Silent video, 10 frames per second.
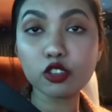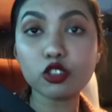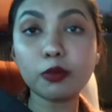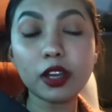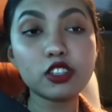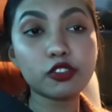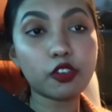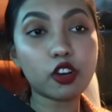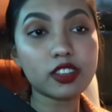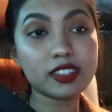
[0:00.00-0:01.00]
you so much
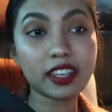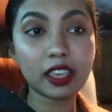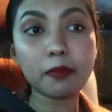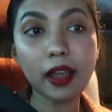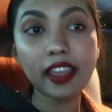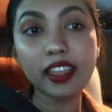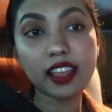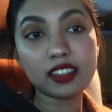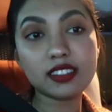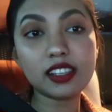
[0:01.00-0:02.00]
for sticking by
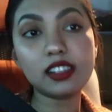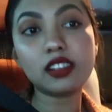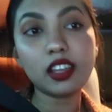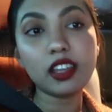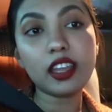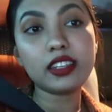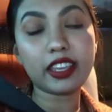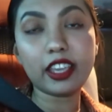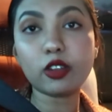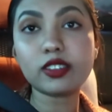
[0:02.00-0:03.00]
and still
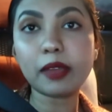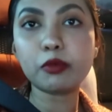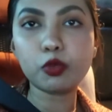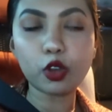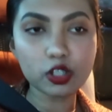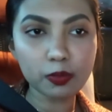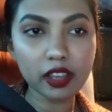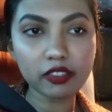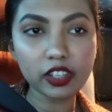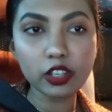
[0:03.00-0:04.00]
taking out time to watch
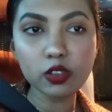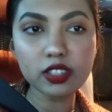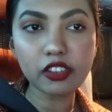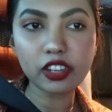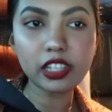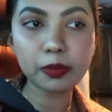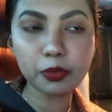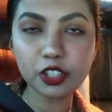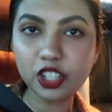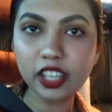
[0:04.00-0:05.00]
my videos. I really
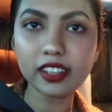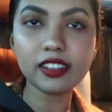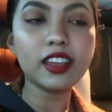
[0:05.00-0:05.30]
appreciate it.